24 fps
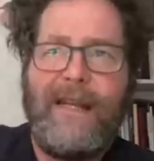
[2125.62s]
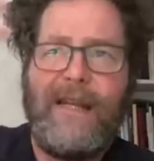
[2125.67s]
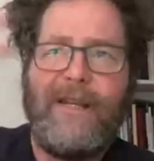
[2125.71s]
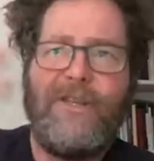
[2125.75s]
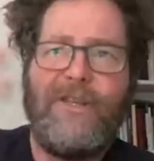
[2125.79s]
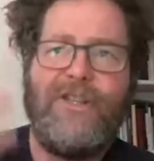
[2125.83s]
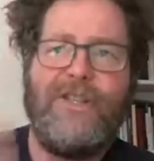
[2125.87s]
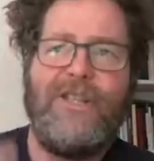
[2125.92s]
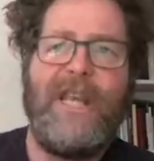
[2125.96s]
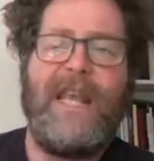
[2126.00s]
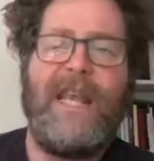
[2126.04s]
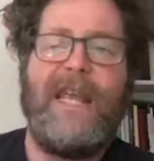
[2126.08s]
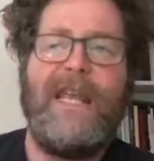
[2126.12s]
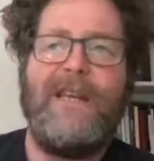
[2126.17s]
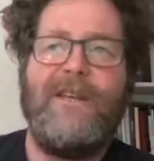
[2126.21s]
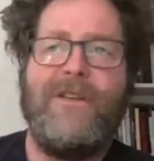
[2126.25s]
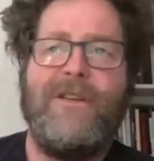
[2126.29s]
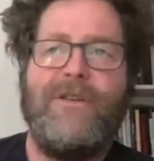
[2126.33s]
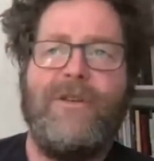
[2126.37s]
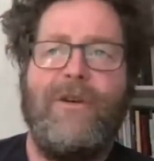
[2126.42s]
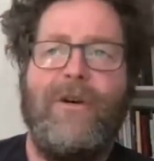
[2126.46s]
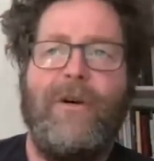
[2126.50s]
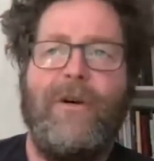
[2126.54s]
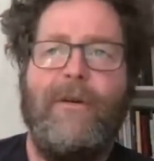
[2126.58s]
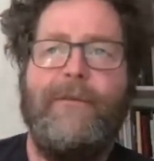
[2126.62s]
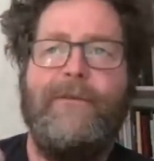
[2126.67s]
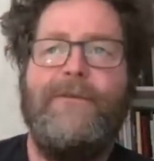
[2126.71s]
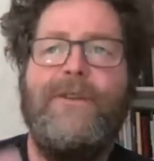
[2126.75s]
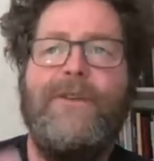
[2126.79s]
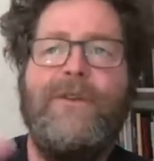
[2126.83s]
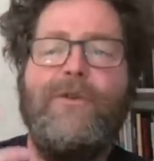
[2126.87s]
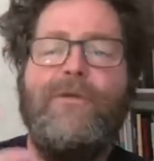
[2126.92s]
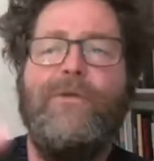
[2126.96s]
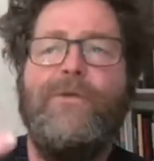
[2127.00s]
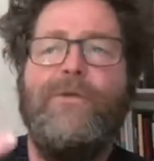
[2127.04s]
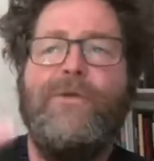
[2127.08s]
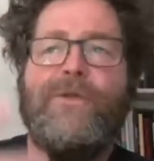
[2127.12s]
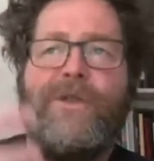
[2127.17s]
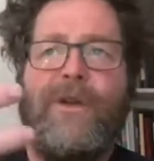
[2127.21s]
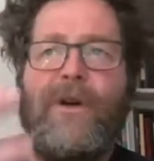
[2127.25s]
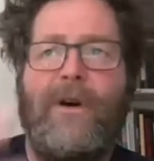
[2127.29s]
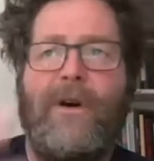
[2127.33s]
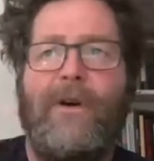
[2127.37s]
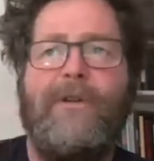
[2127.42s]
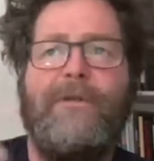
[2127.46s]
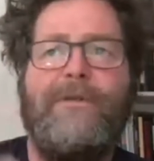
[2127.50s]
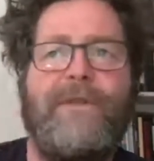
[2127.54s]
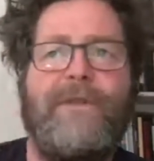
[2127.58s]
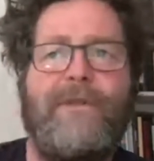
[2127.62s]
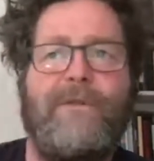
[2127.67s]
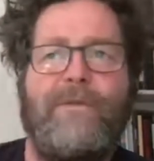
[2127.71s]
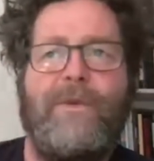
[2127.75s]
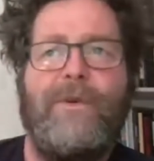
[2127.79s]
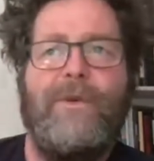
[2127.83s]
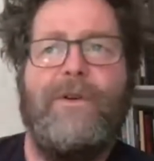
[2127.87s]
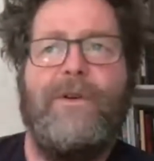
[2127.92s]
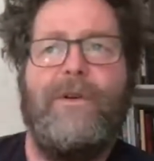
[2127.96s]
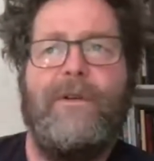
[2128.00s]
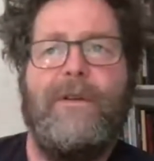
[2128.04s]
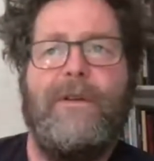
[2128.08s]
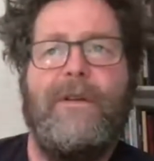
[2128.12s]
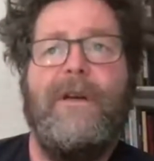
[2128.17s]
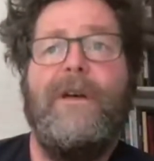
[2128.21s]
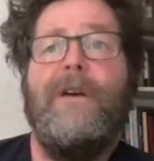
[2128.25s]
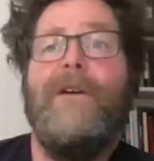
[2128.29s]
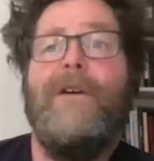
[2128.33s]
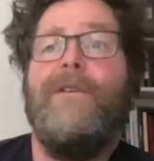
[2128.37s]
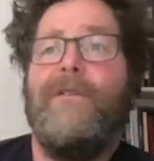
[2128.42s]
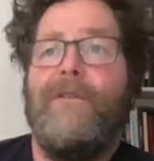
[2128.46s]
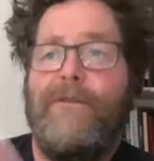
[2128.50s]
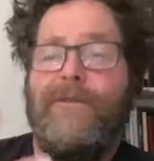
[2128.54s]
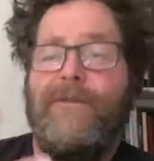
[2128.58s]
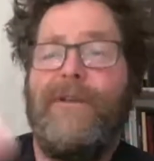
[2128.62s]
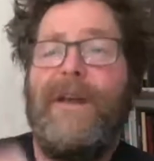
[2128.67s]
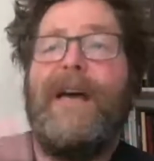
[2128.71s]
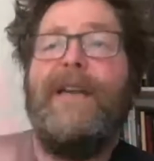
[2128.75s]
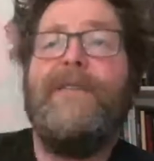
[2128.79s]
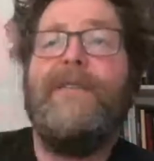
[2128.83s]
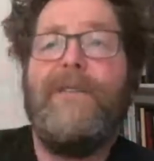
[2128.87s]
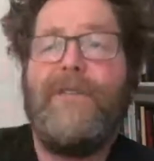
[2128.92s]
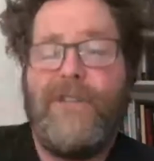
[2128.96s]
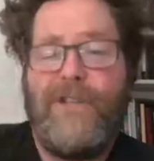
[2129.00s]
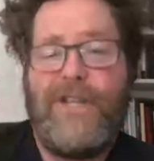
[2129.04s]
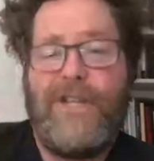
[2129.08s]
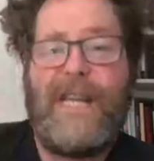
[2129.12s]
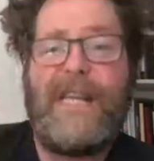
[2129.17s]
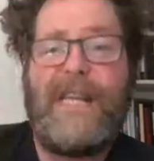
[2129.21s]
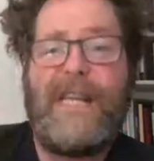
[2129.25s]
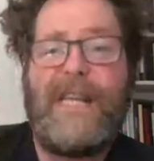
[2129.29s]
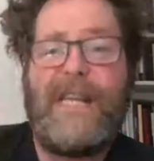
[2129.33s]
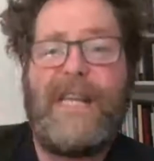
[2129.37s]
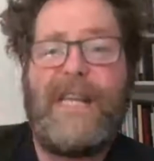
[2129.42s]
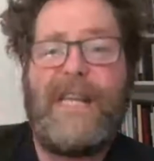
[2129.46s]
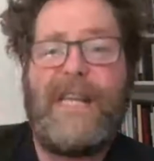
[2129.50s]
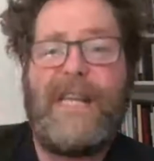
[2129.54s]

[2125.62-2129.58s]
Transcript: a change of views of the world the change.